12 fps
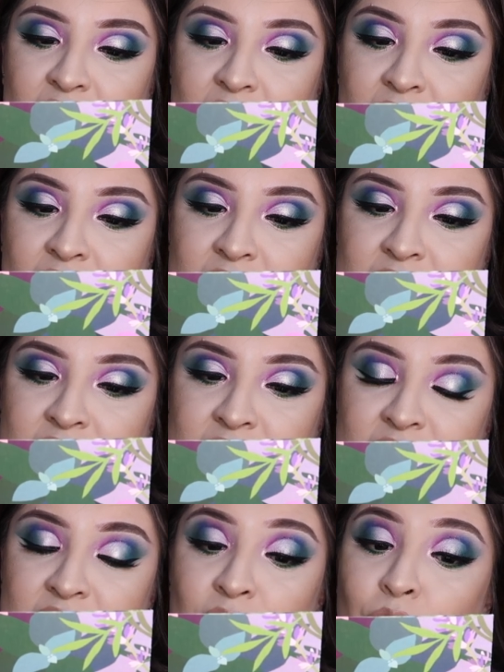
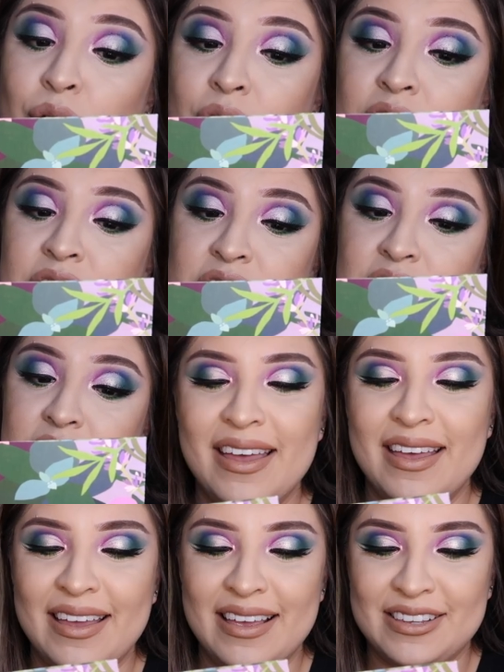it's the origin,
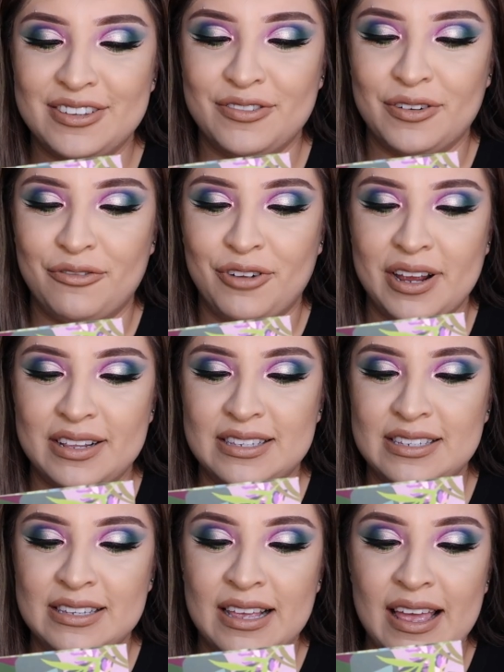it's from
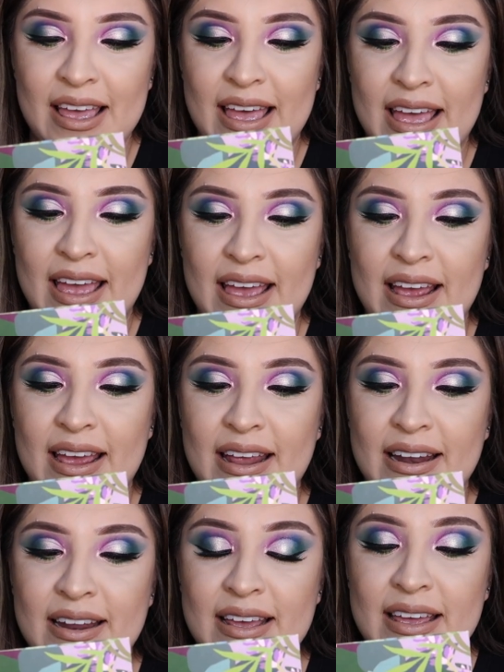France.
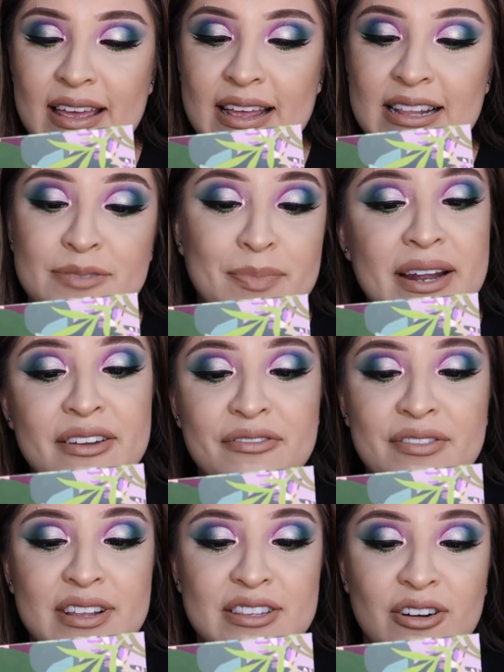And its
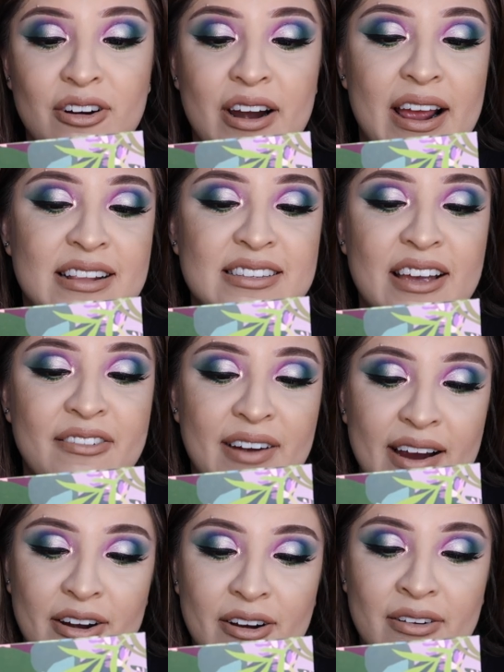benefits are
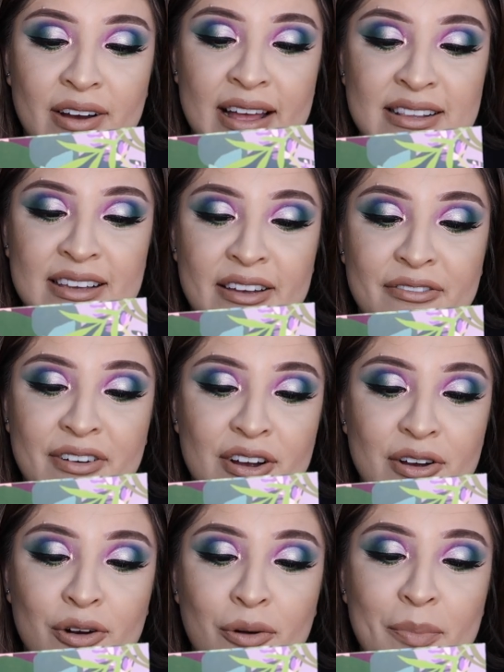antiviral,
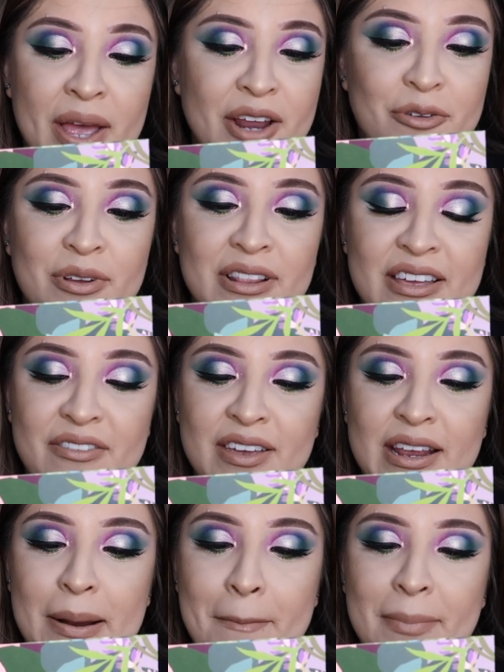antifungal, pain
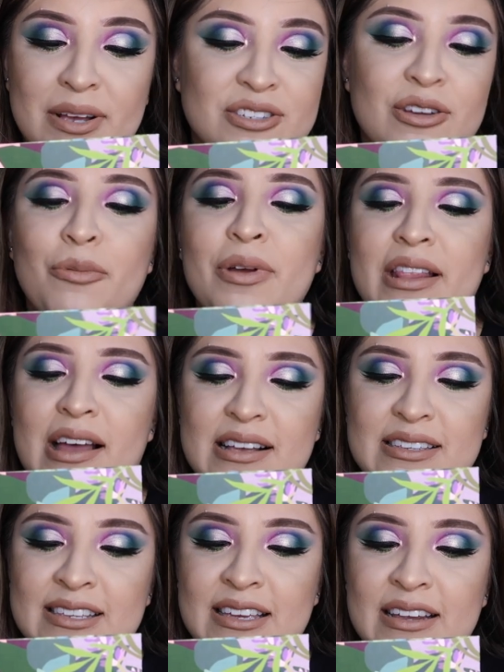relieving, muscle
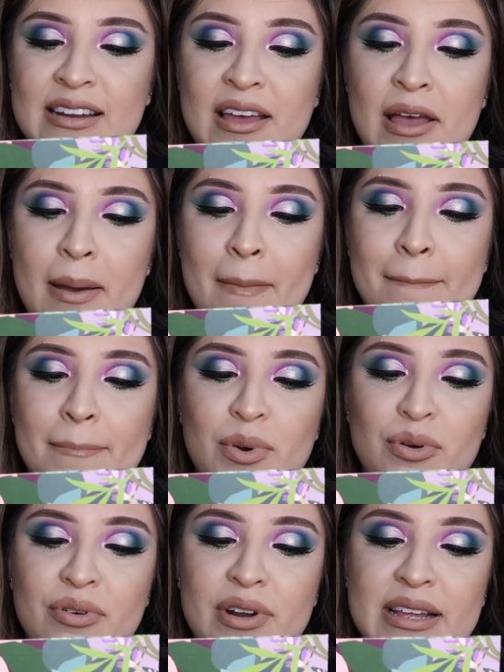relaxing,
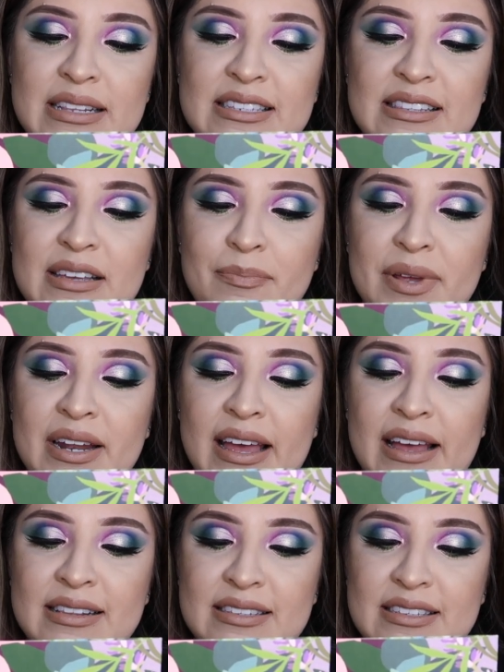mood and sleep
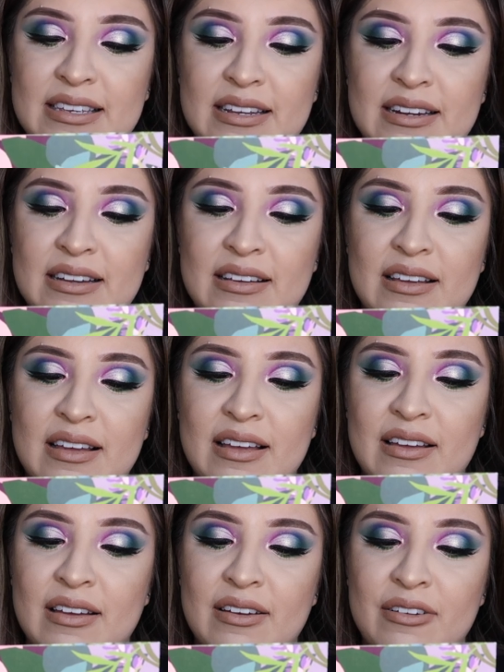enhancing,
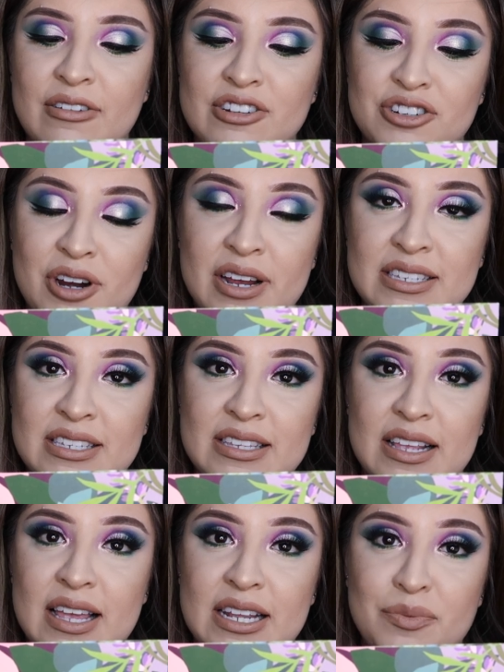
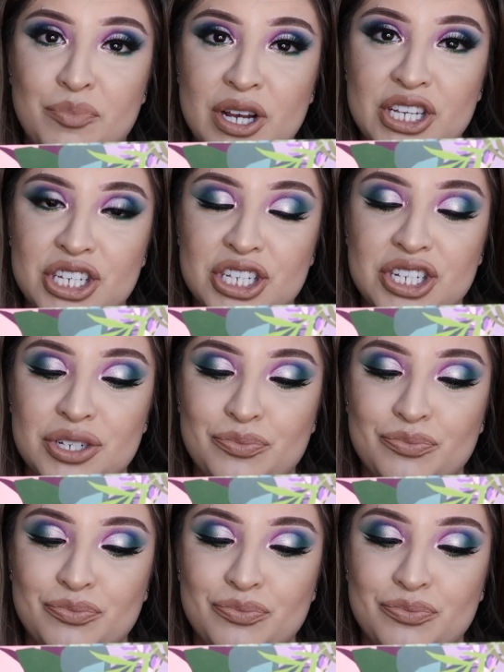stress and depression.